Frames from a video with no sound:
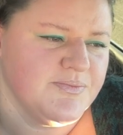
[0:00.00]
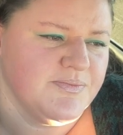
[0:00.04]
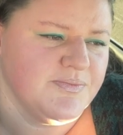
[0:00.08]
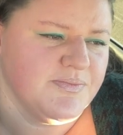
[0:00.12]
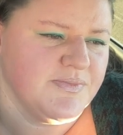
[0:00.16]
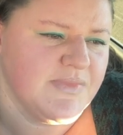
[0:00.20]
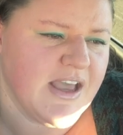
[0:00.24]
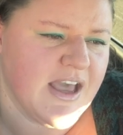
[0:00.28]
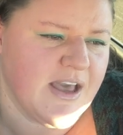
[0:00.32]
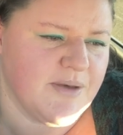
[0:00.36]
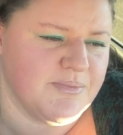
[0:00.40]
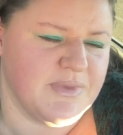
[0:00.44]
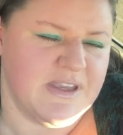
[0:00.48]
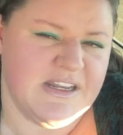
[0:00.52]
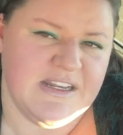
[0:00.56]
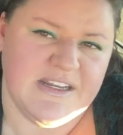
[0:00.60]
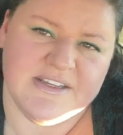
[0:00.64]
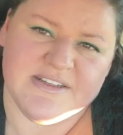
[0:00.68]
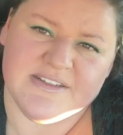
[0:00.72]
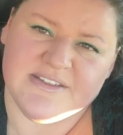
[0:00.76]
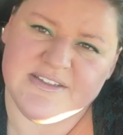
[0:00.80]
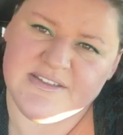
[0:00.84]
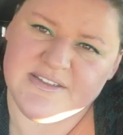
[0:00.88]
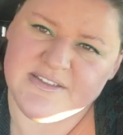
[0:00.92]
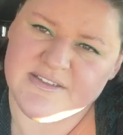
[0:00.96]

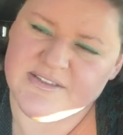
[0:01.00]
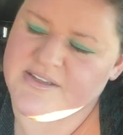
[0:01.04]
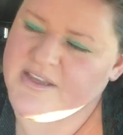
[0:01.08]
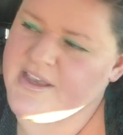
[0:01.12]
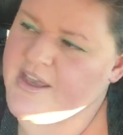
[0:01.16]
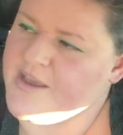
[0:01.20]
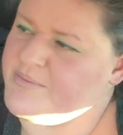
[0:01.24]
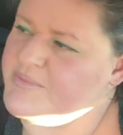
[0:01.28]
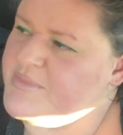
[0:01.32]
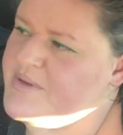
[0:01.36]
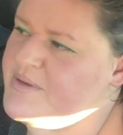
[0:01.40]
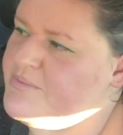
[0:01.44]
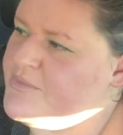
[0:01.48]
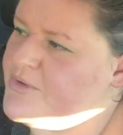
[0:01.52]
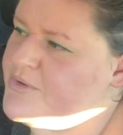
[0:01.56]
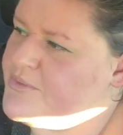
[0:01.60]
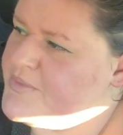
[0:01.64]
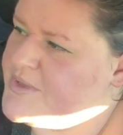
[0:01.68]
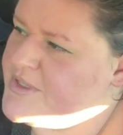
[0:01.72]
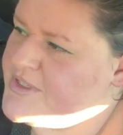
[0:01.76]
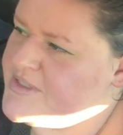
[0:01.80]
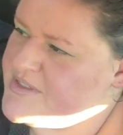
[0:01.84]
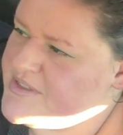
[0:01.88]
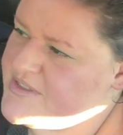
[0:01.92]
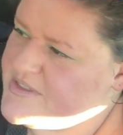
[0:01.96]
happiness, happy
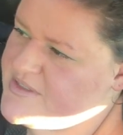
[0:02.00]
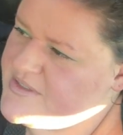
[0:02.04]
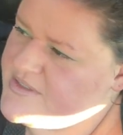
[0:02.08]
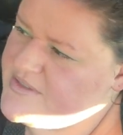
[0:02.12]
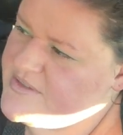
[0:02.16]
moments.